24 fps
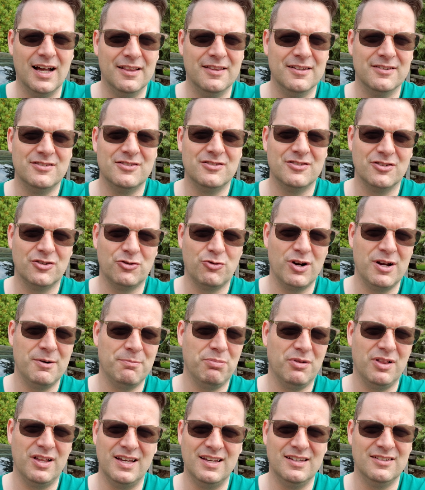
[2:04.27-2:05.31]
This is a great
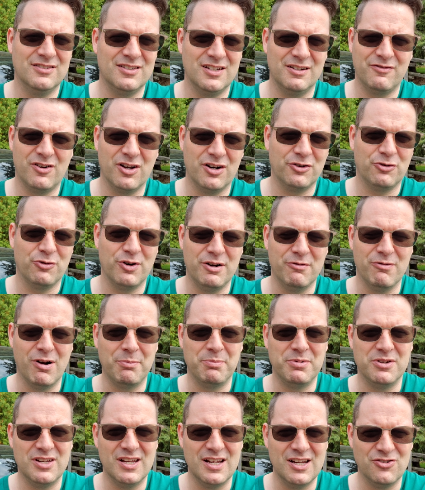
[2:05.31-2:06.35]
place. They've got a great
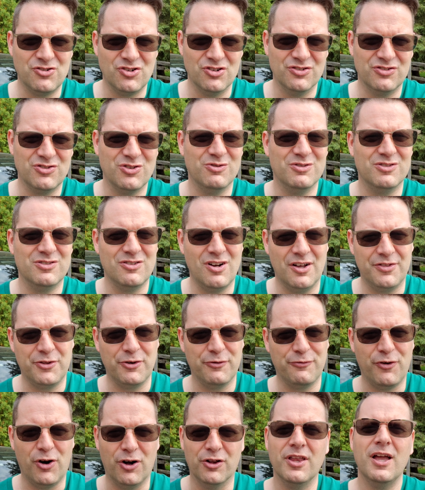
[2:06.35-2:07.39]
reputation, so it's not their
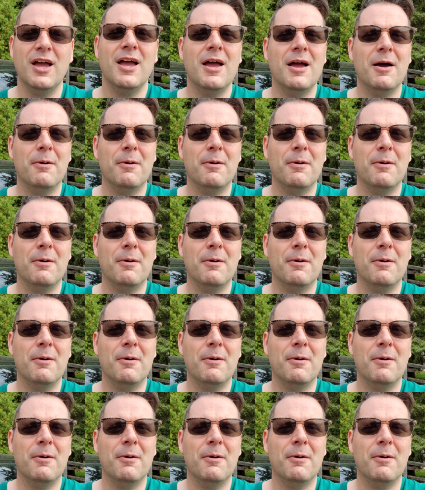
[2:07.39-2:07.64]
fault.